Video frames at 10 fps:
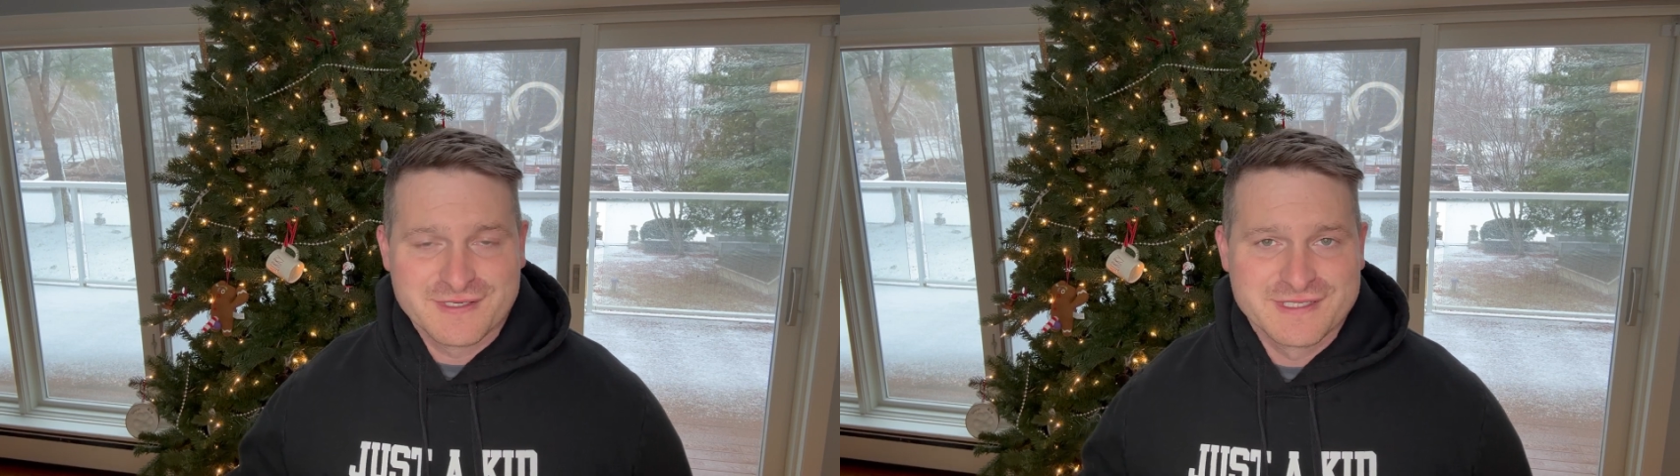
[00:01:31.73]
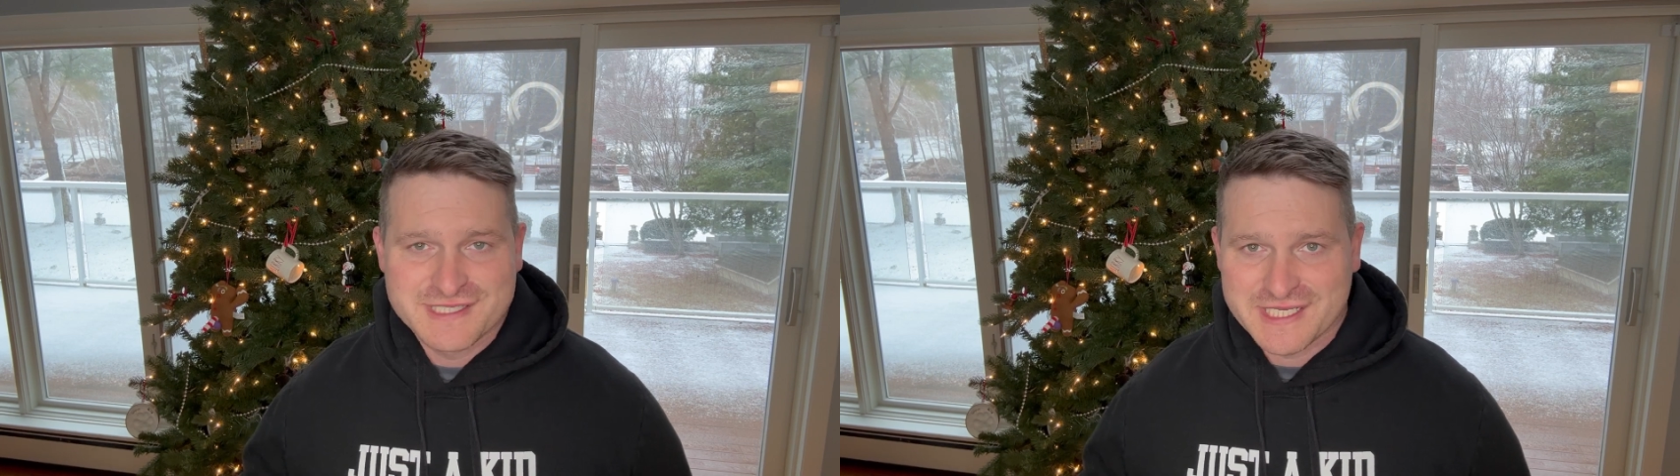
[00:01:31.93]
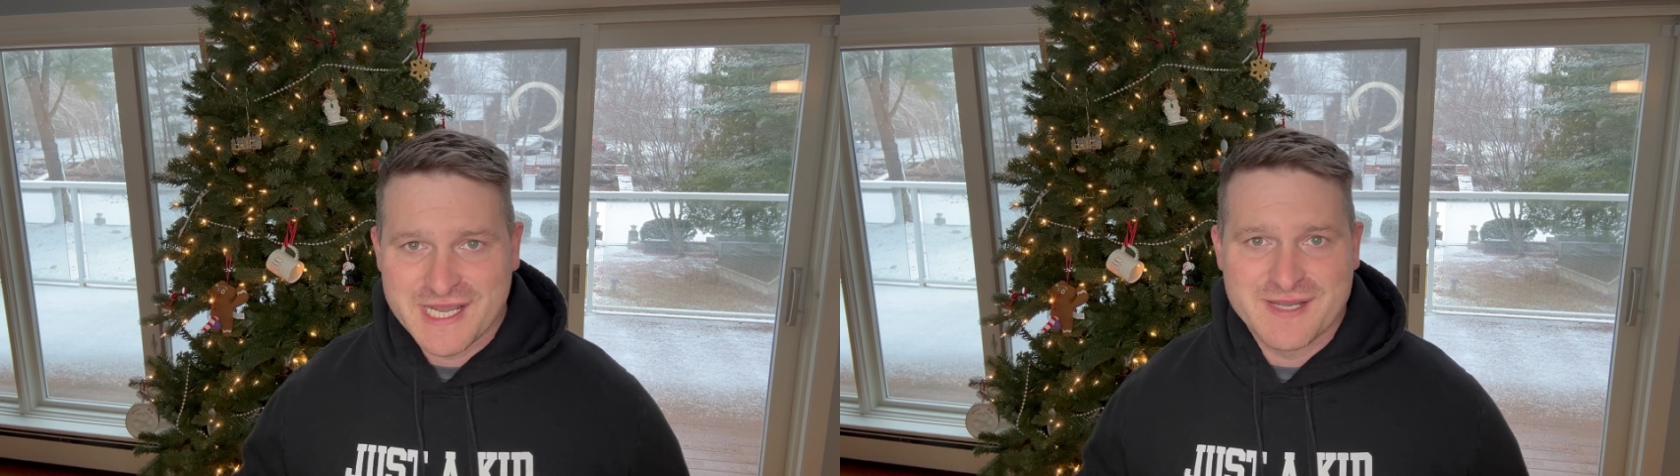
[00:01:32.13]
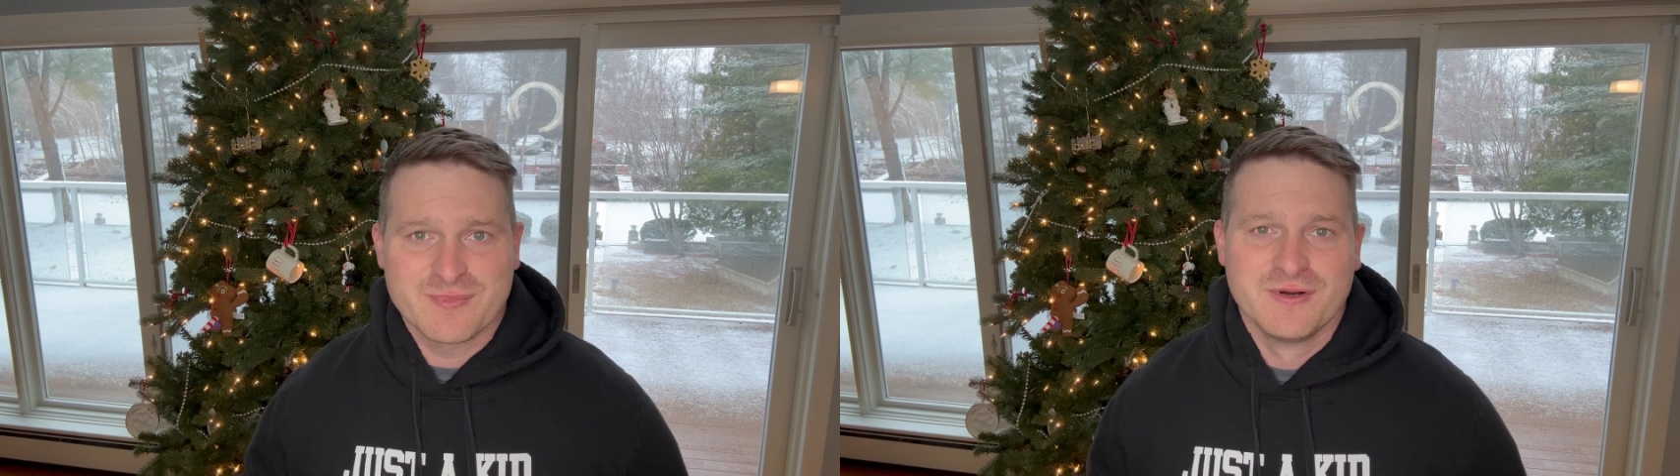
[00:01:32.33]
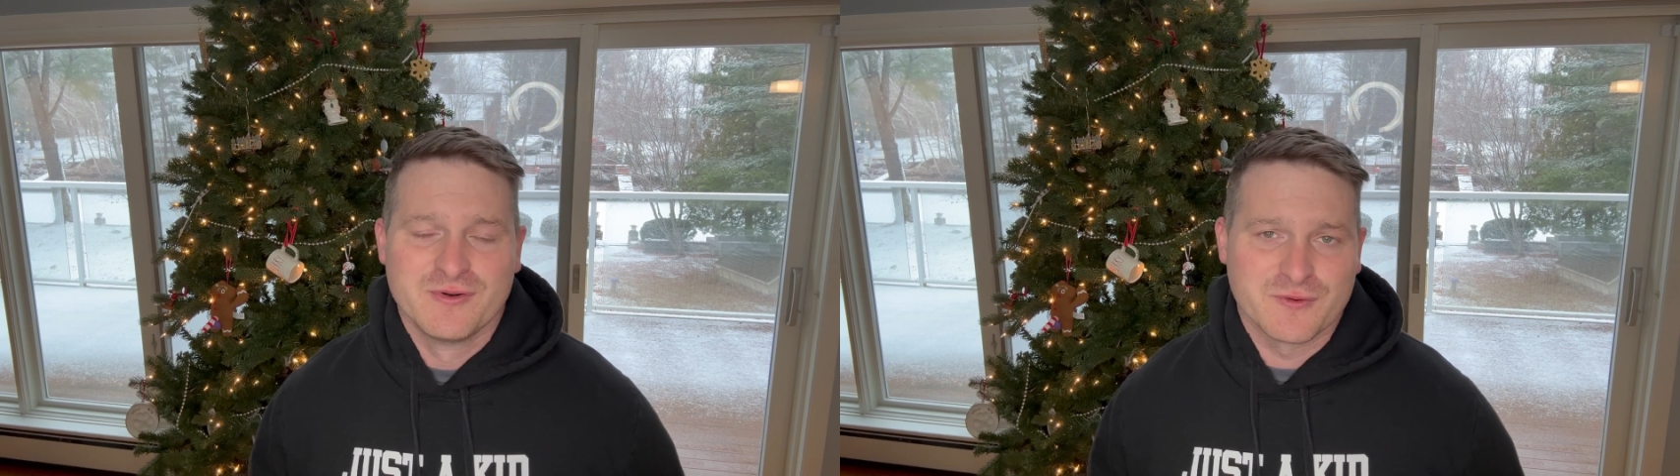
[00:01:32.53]
Skype
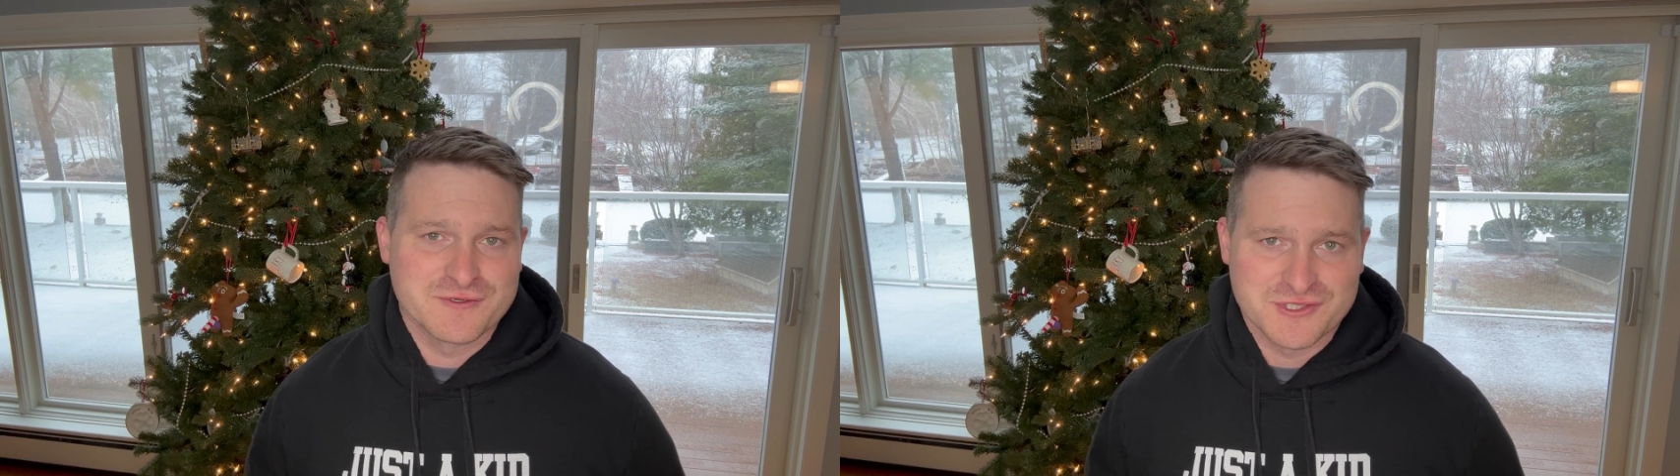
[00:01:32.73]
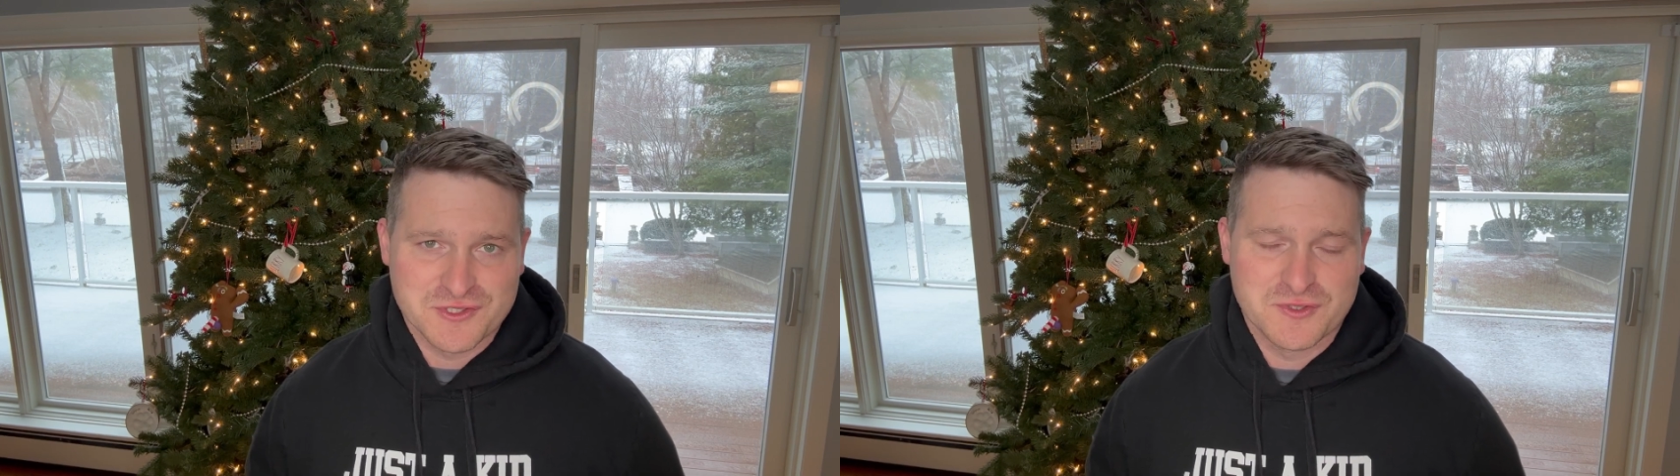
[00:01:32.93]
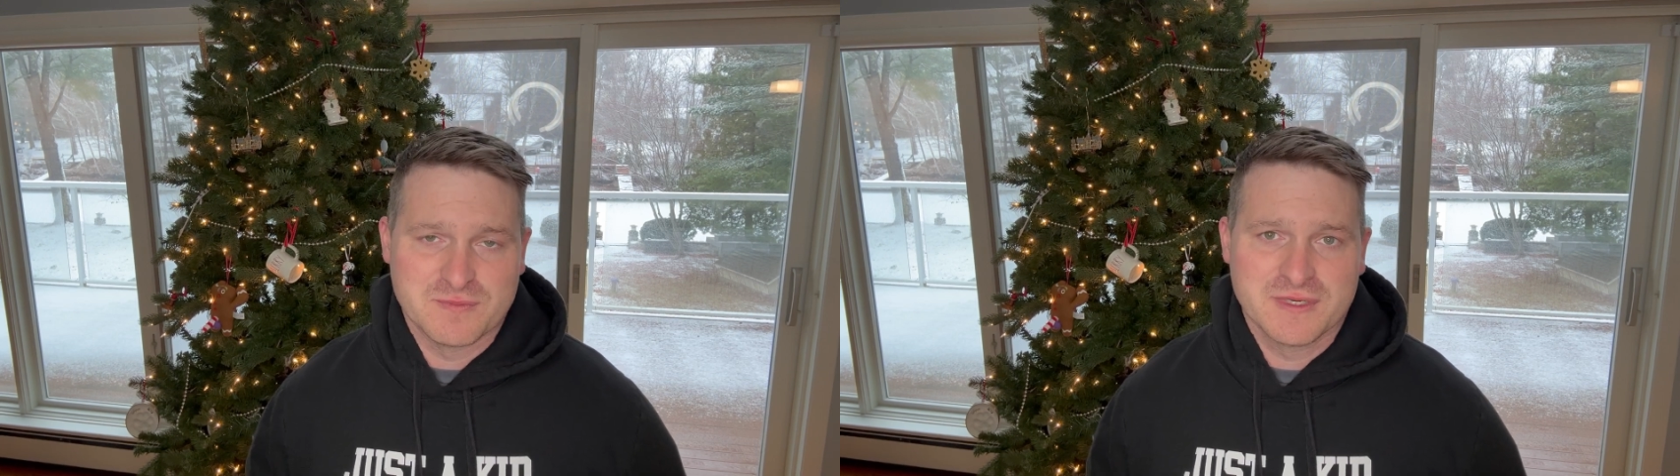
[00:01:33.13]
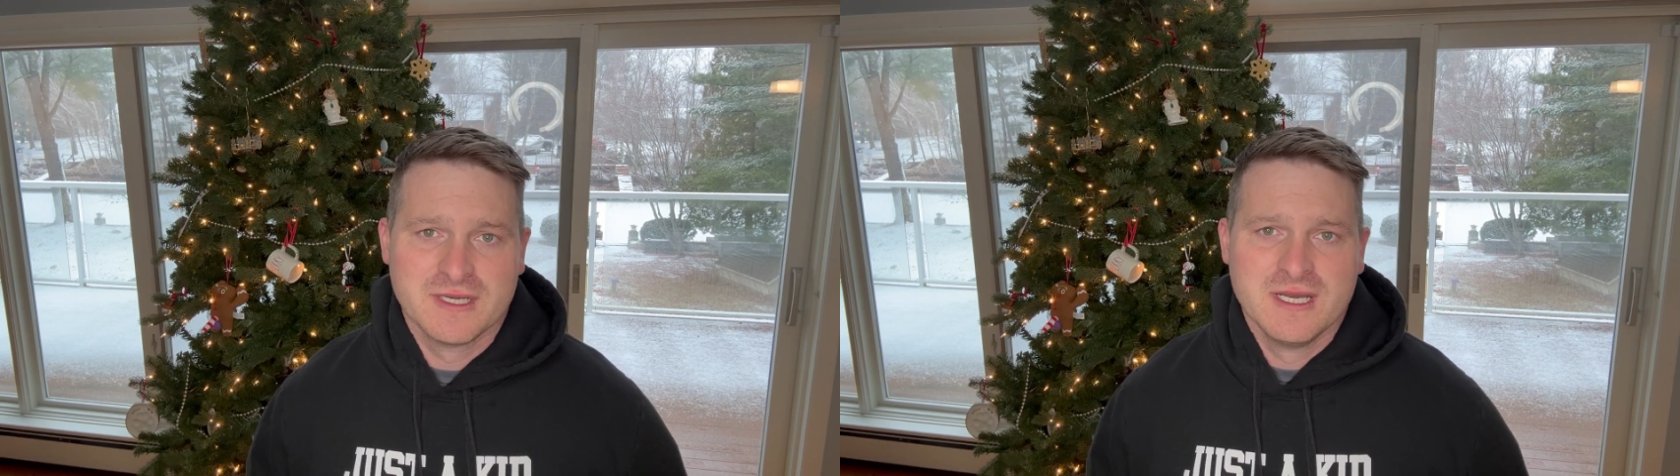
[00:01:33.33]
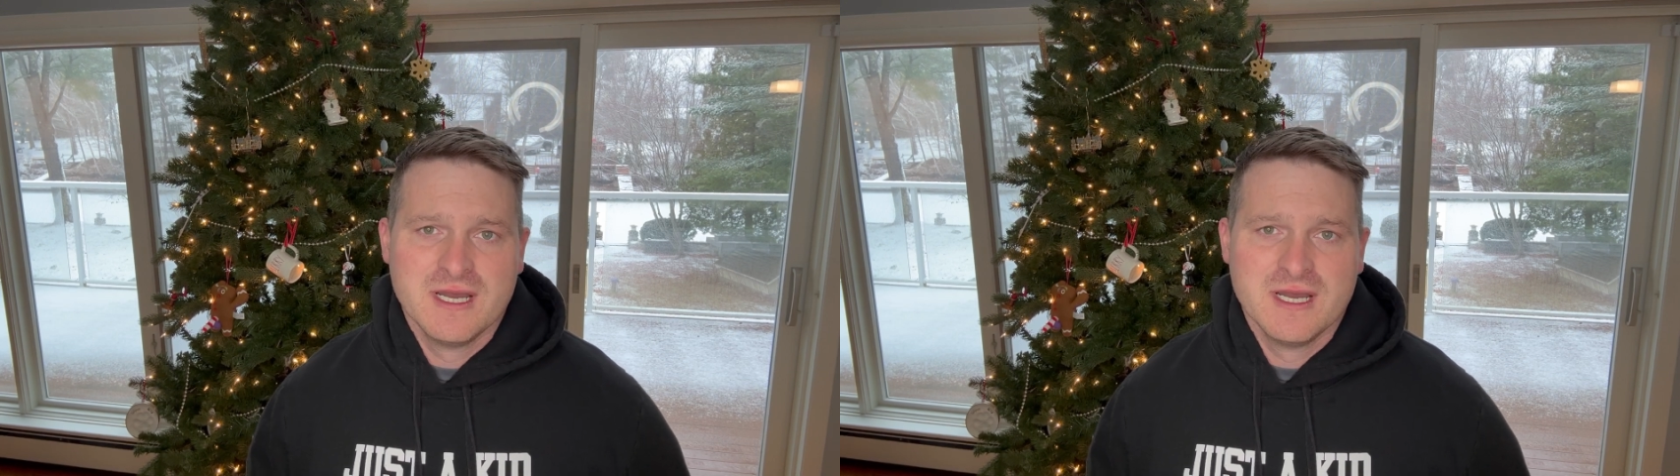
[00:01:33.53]
or Zoom,